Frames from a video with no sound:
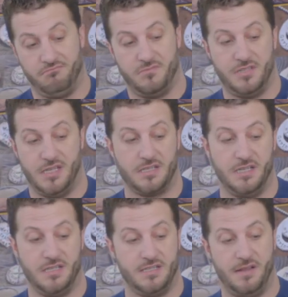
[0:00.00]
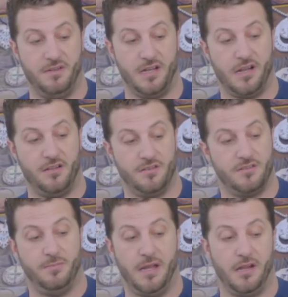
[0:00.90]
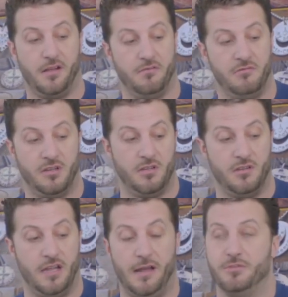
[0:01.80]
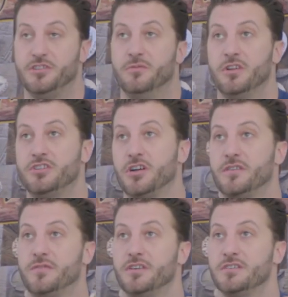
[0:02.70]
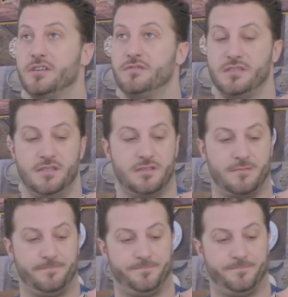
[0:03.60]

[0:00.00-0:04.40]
and $60 to $70 depending on how much you want to charge for your services.